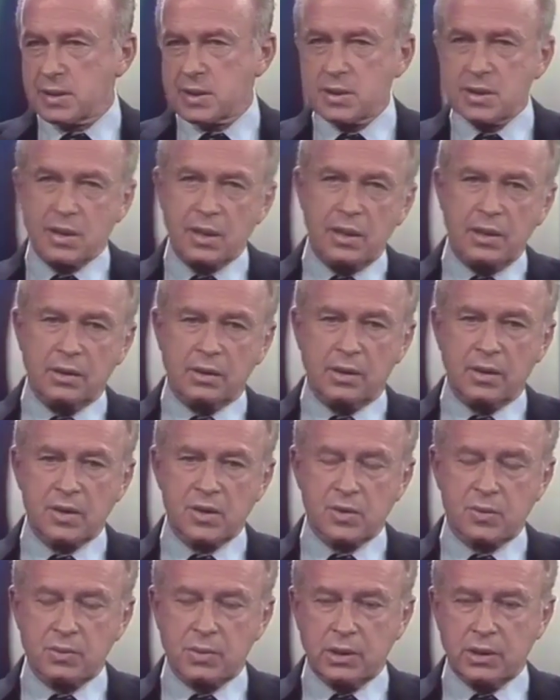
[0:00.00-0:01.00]
other
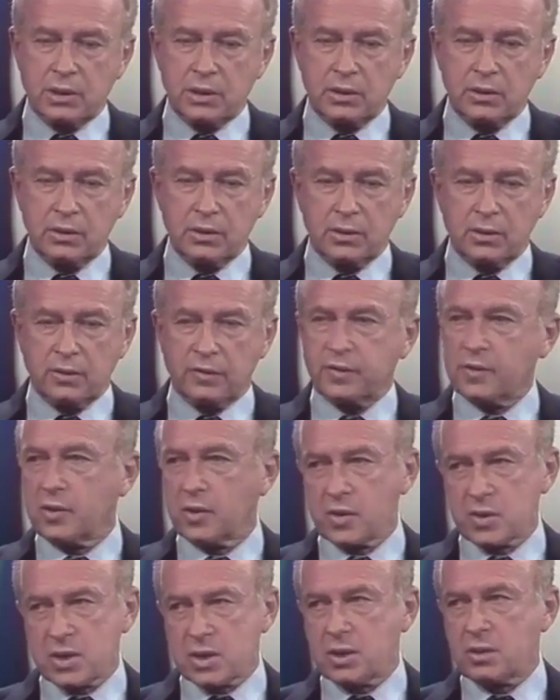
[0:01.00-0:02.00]
places in this
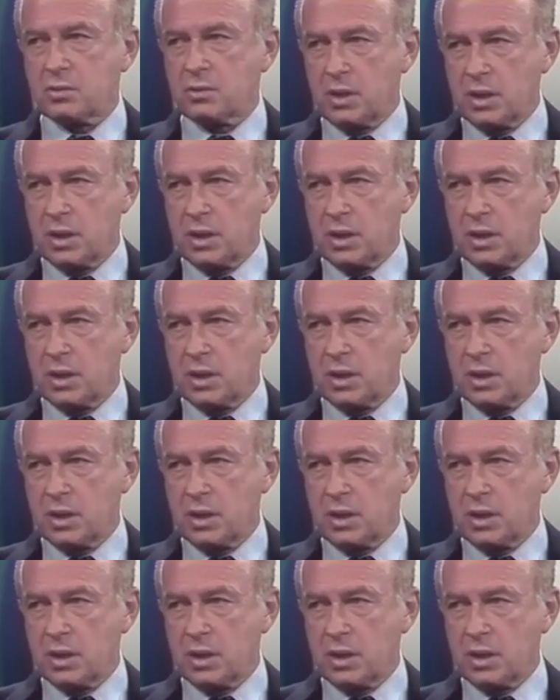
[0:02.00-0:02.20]
world,